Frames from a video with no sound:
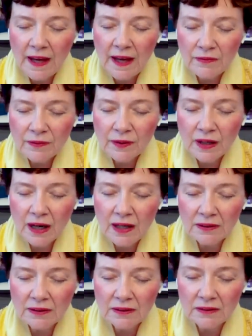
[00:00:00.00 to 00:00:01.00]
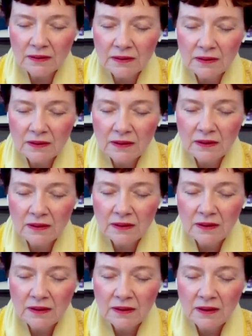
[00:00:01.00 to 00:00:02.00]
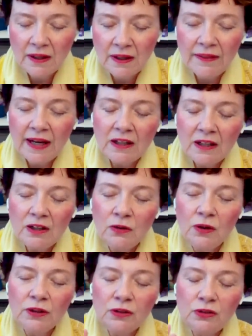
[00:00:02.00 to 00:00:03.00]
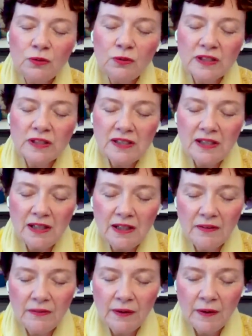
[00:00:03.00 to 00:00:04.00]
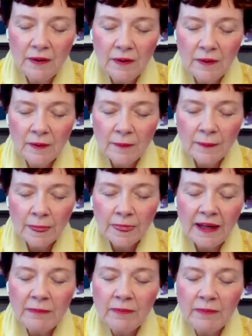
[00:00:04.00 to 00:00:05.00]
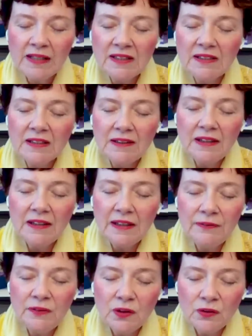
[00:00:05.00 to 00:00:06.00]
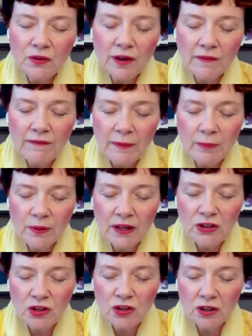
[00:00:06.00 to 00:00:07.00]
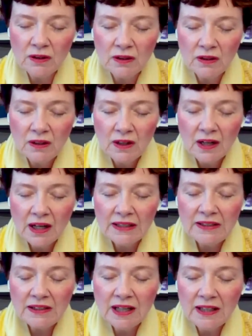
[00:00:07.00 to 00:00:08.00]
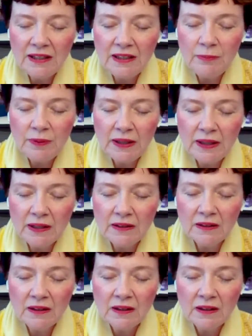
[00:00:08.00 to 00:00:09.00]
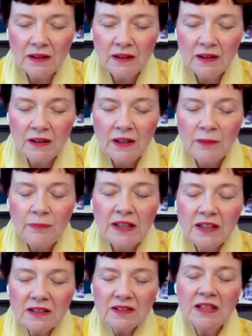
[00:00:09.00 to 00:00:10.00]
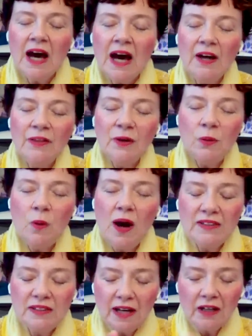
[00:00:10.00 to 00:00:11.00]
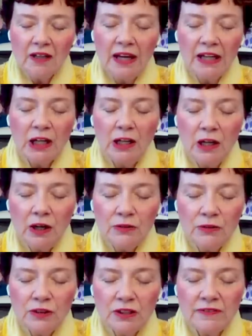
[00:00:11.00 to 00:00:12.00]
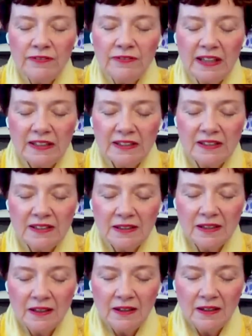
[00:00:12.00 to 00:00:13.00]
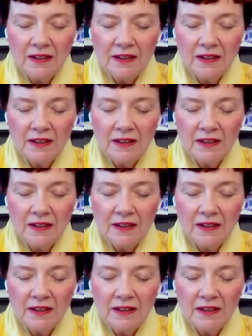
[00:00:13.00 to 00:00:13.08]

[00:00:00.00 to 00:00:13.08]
They have forgotten that in order to receive, they must lift their vibration a tiny bit because otherwise they're like closed fists.